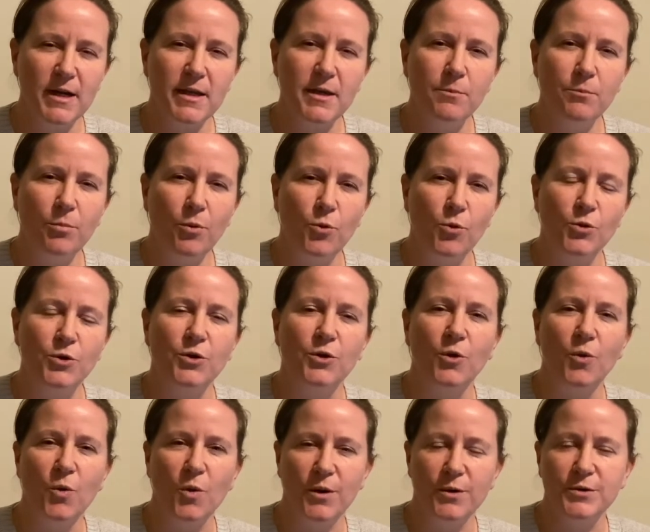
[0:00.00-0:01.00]
important
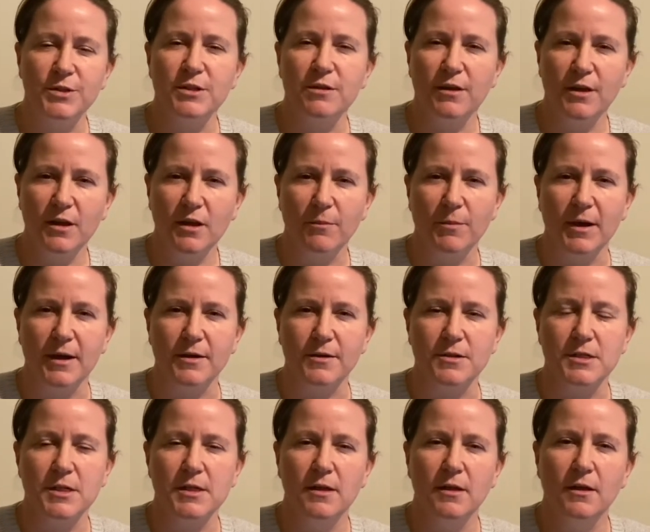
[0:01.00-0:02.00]
quote to think
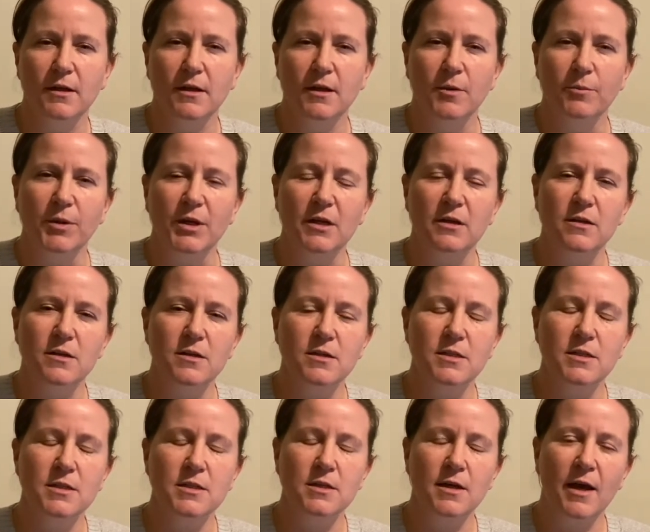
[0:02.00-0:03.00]
about,
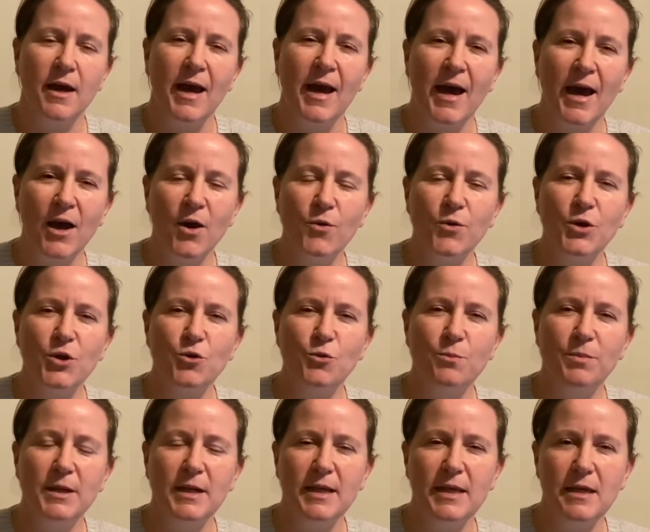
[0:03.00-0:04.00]
because how you
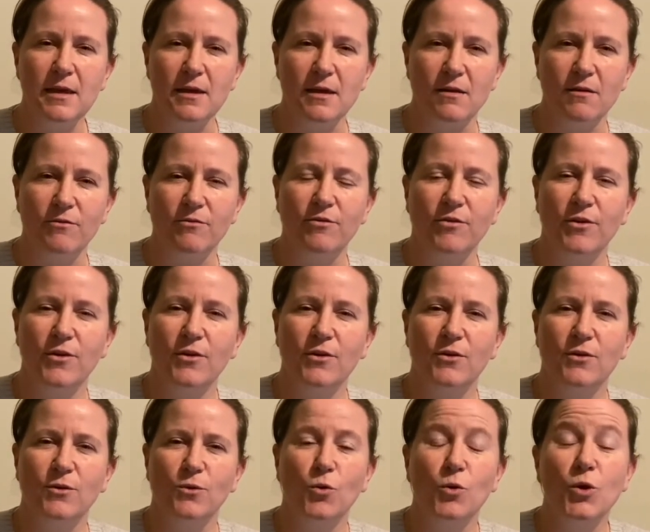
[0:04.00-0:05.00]
believe
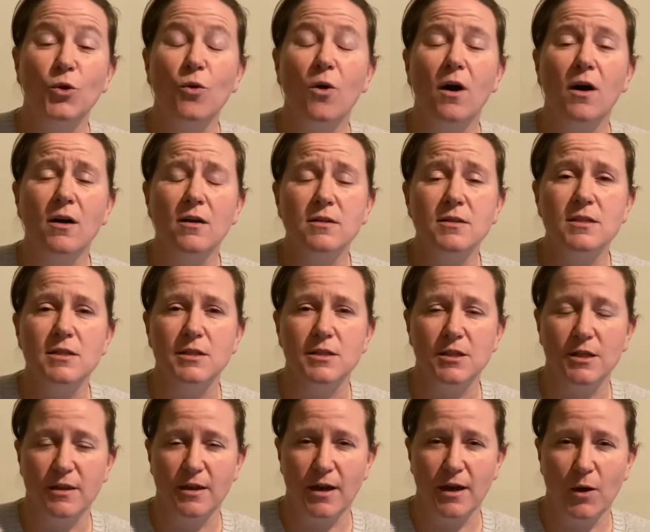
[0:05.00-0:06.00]
or your answer
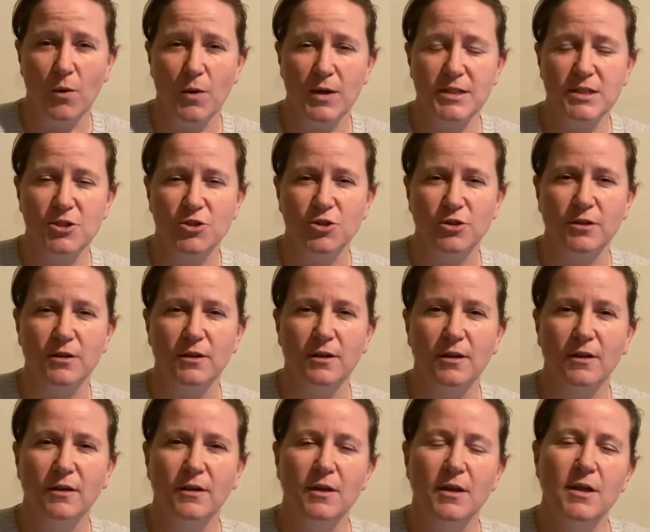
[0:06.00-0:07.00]
to that question
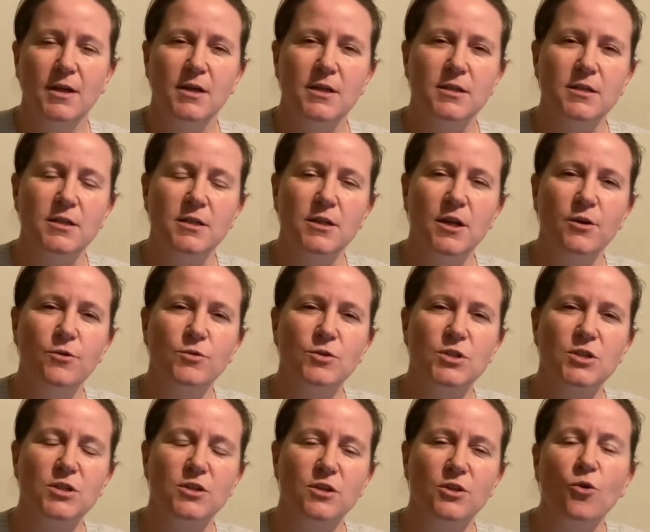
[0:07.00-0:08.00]

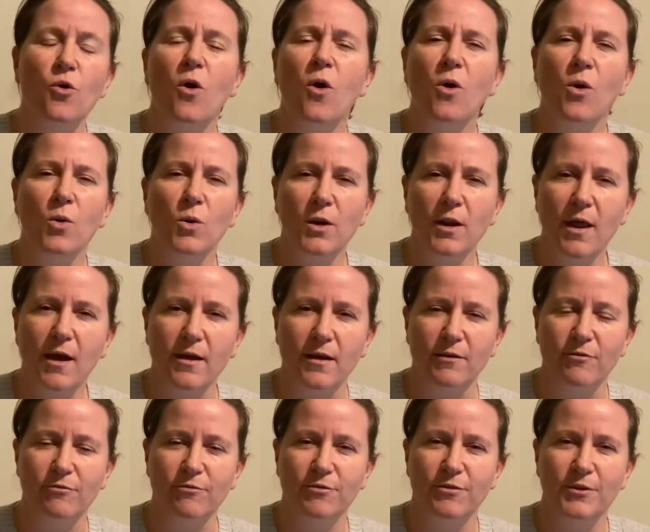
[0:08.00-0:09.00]
denotes your whole
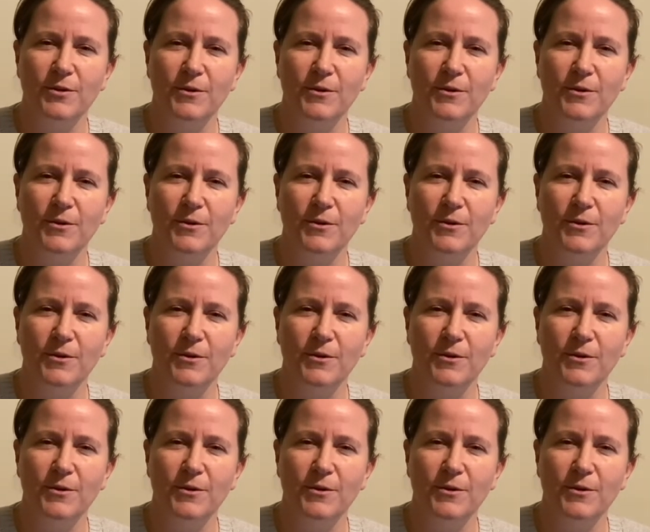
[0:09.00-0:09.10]
life,